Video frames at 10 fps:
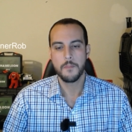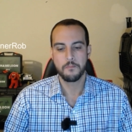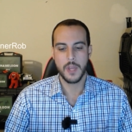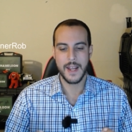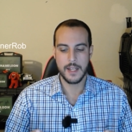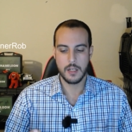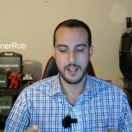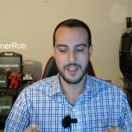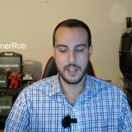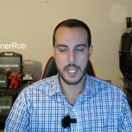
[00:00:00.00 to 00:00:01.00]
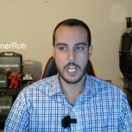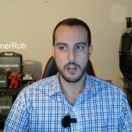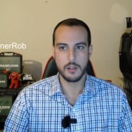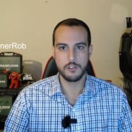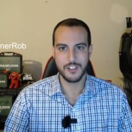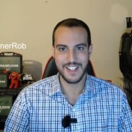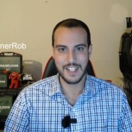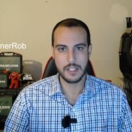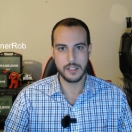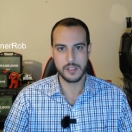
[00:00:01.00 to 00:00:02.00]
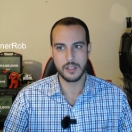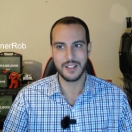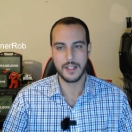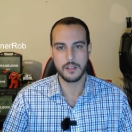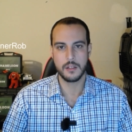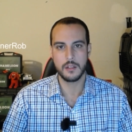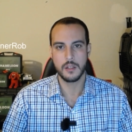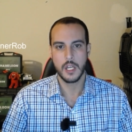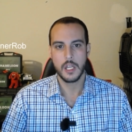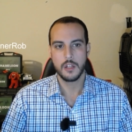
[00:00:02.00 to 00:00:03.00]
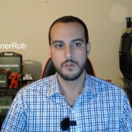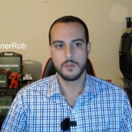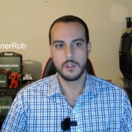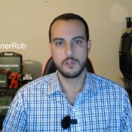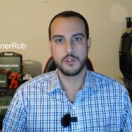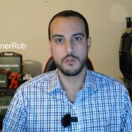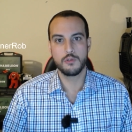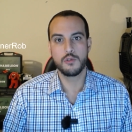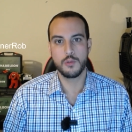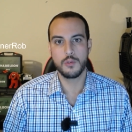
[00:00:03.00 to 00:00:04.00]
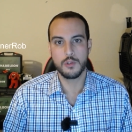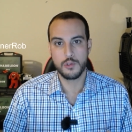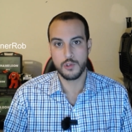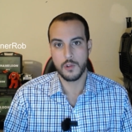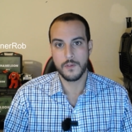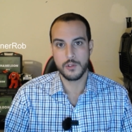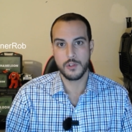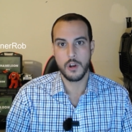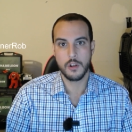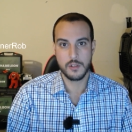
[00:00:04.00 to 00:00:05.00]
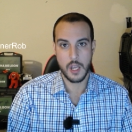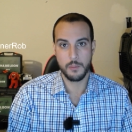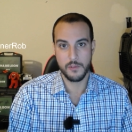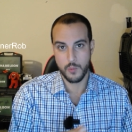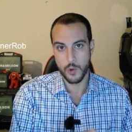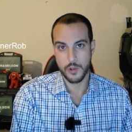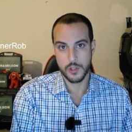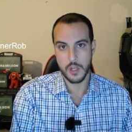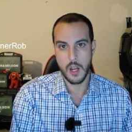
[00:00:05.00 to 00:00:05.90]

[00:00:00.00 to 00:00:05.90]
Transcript: and they are genetically selected to do the service dog type of work.